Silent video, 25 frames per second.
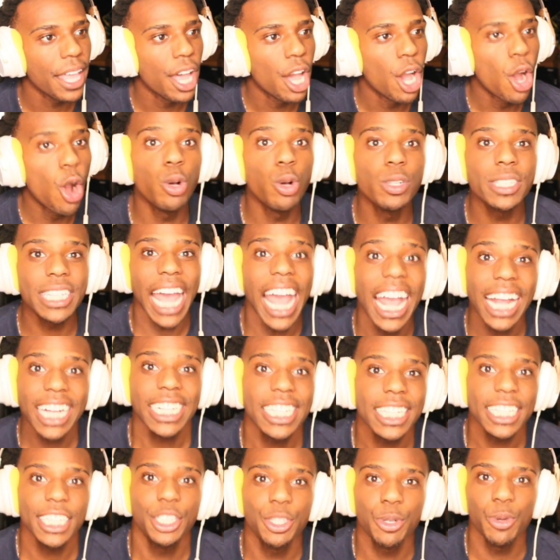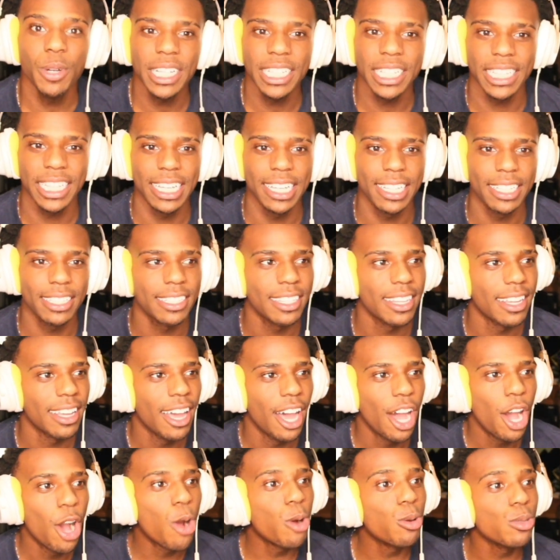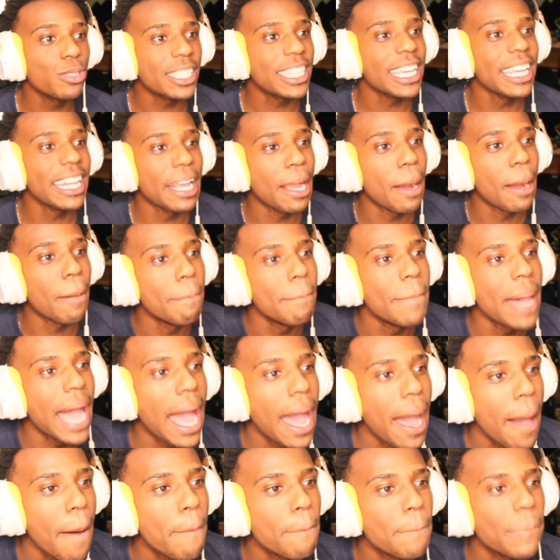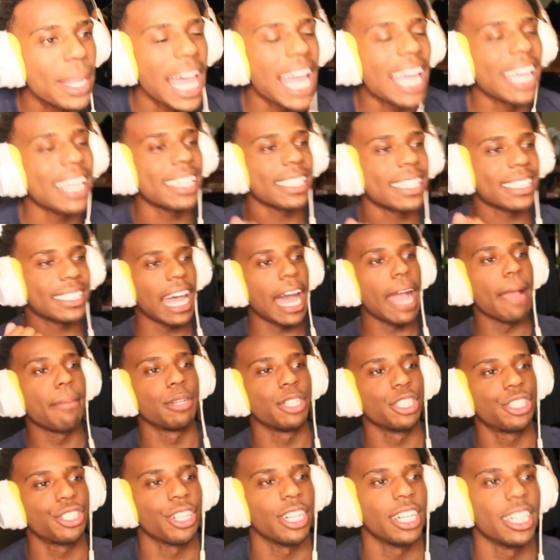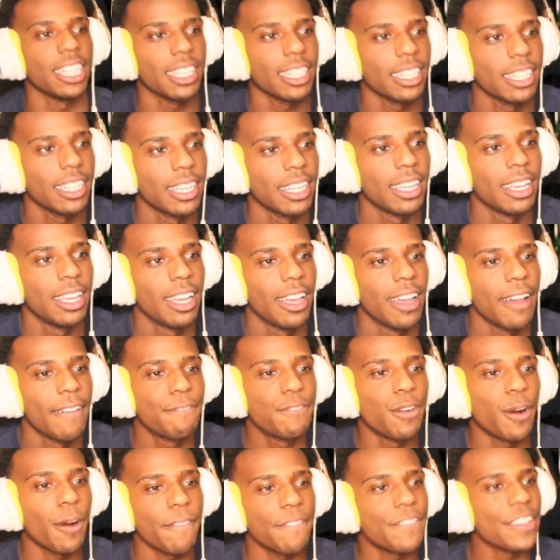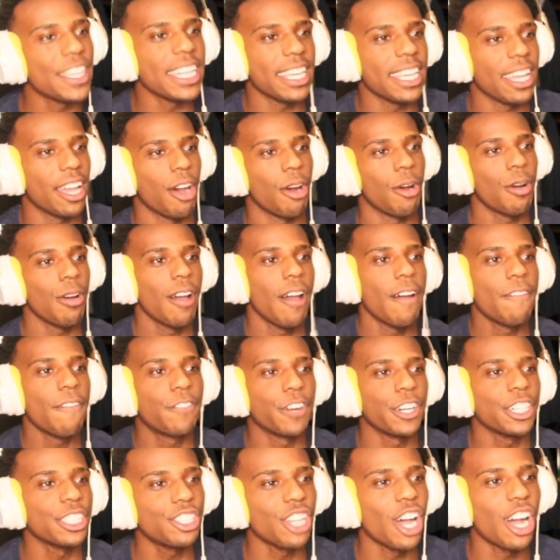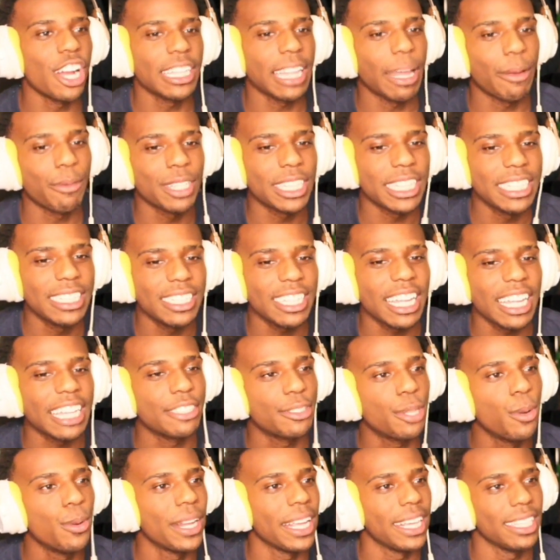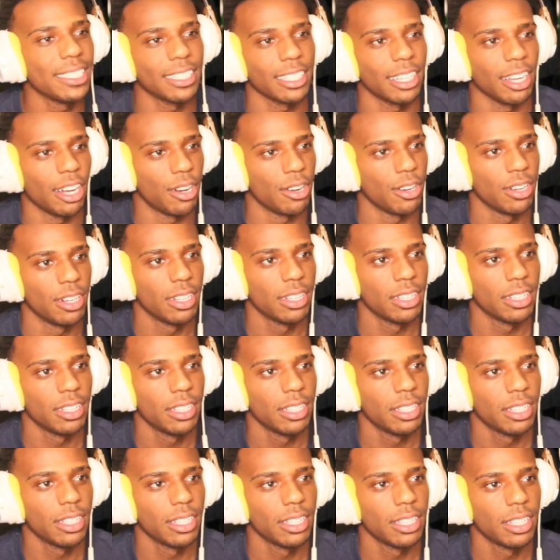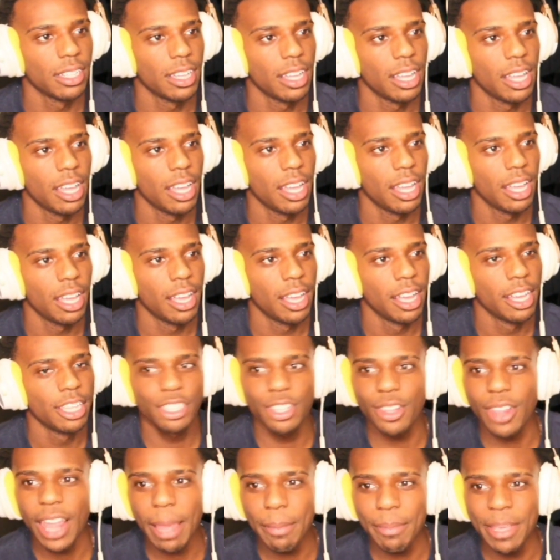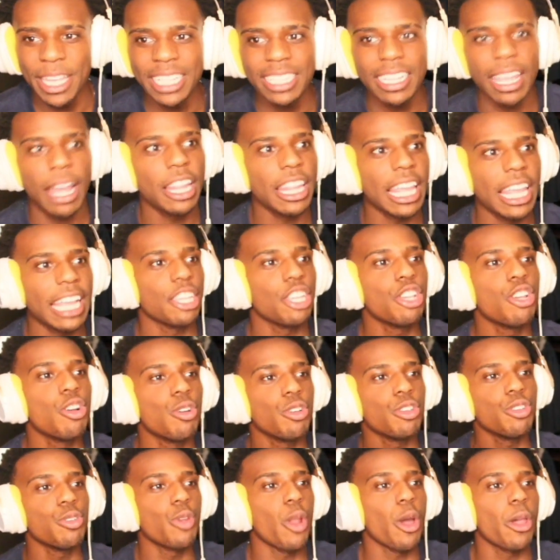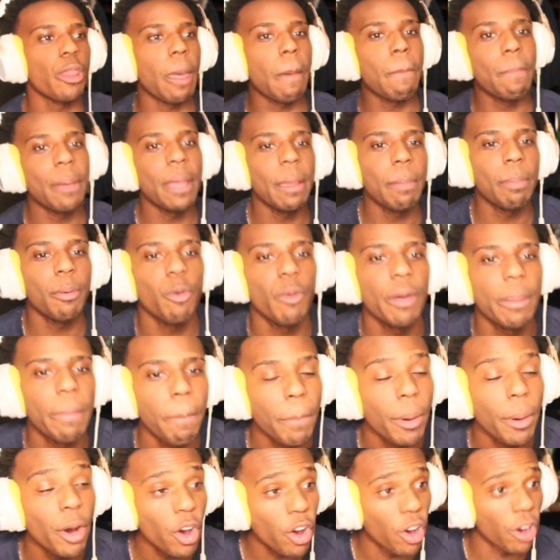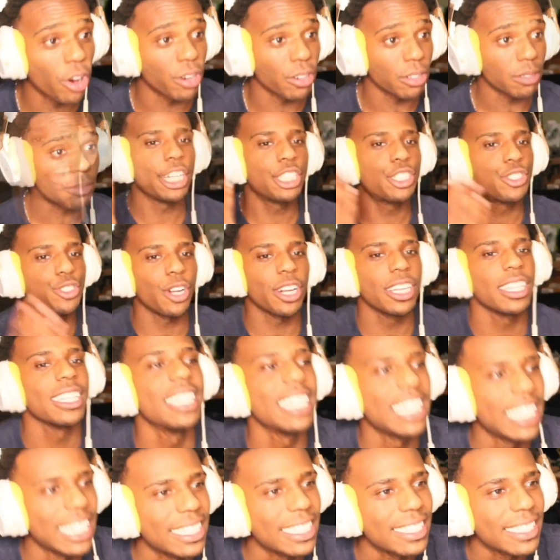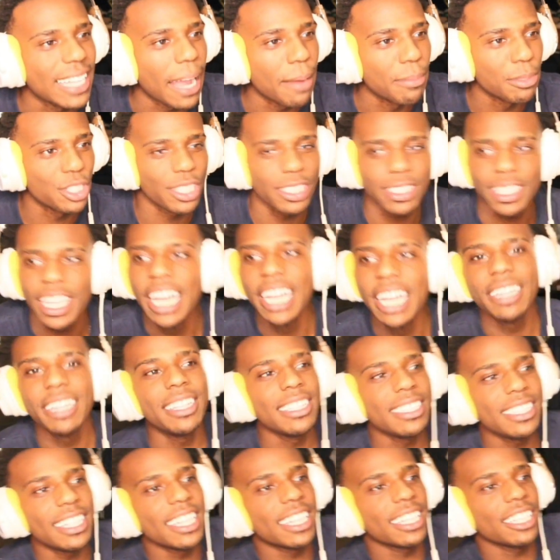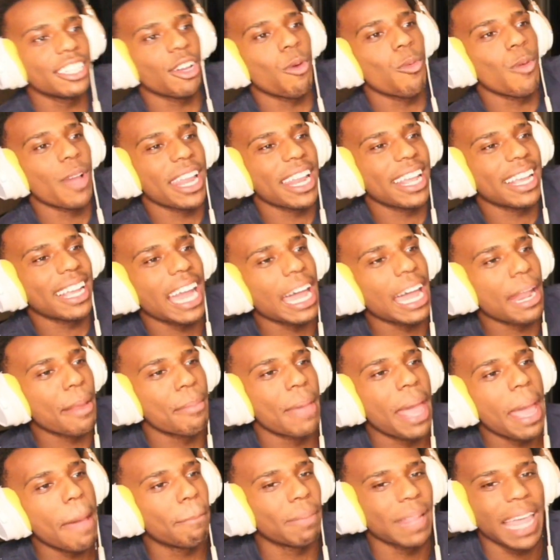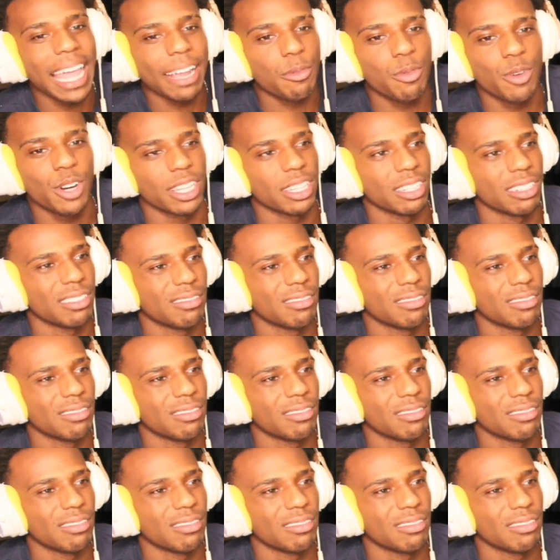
Who's actually doing this? Who's getting a matte black Cybertruck for a video for a song that released like two days ago? So that means, like, you you know the people with pull are struggling to get Cybertrucks. This nigga don't went and got a matte black one.